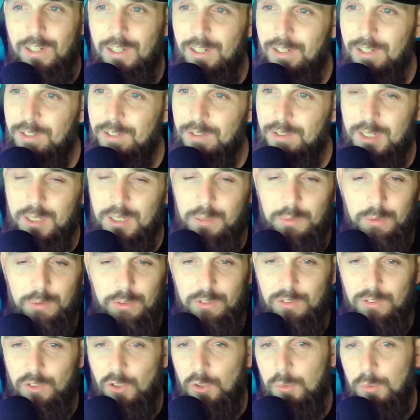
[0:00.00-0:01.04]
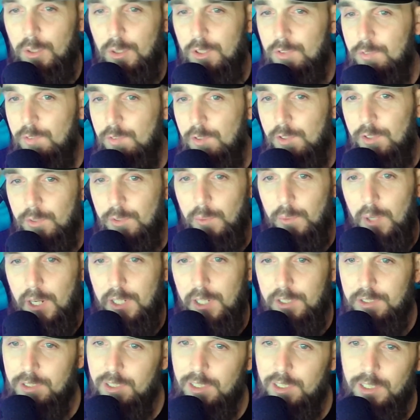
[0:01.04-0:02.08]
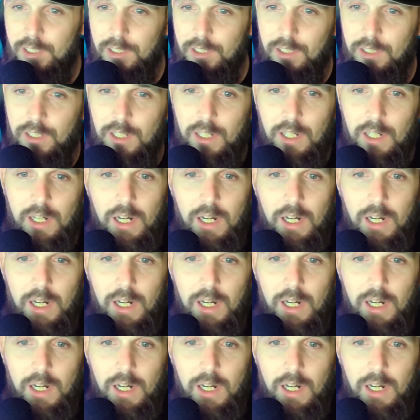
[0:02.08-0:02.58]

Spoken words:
He was so much fun to watch there.